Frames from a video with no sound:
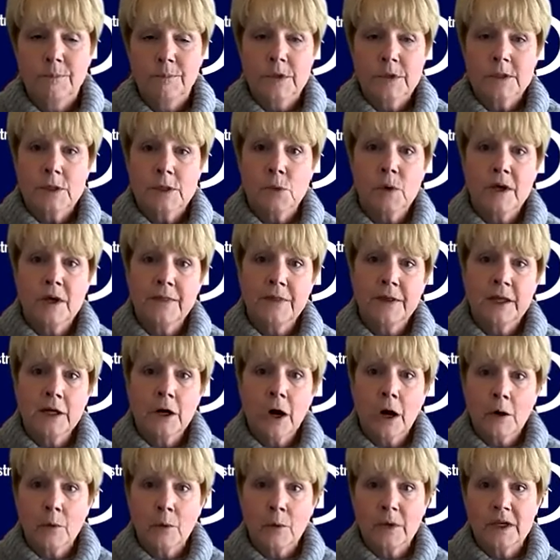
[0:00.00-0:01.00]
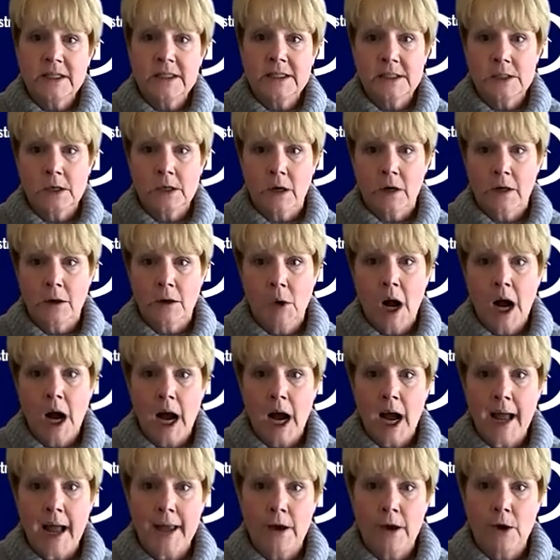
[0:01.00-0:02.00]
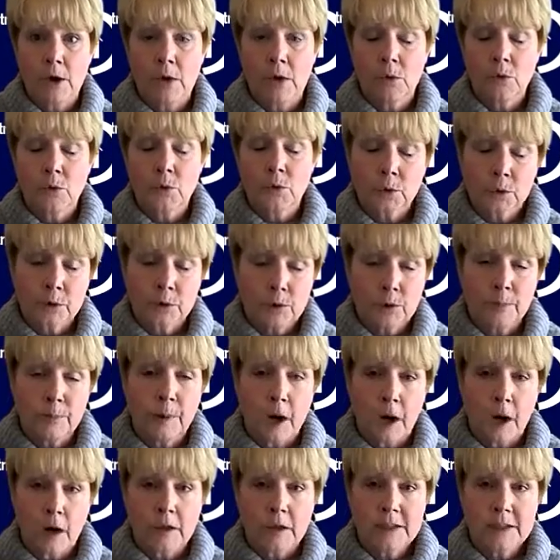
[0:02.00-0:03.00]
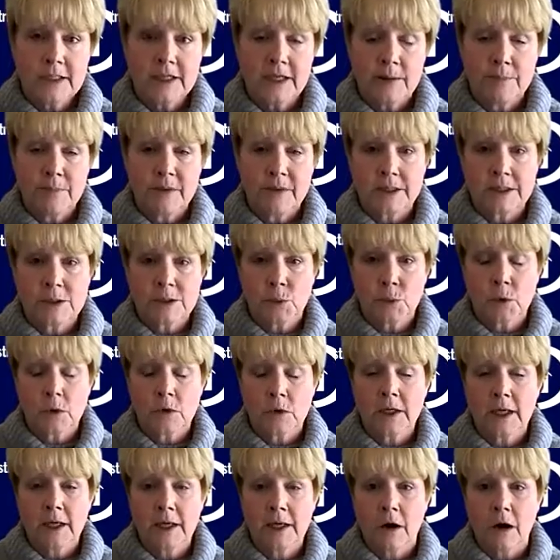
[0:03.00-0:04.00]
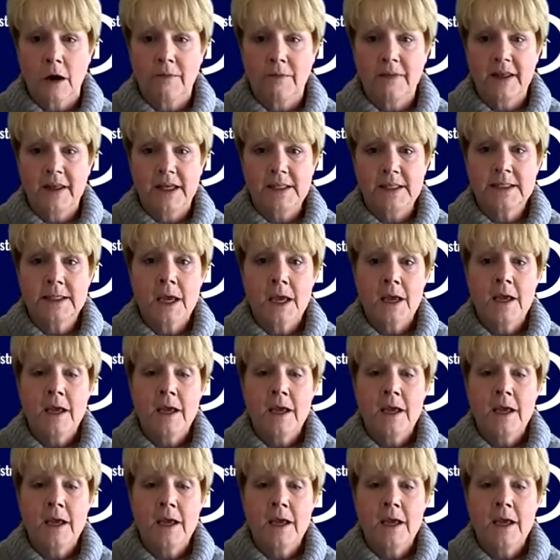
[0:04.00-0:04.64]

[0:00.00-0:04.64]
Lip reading: So within our Restart Ohio group, our team that's working on this,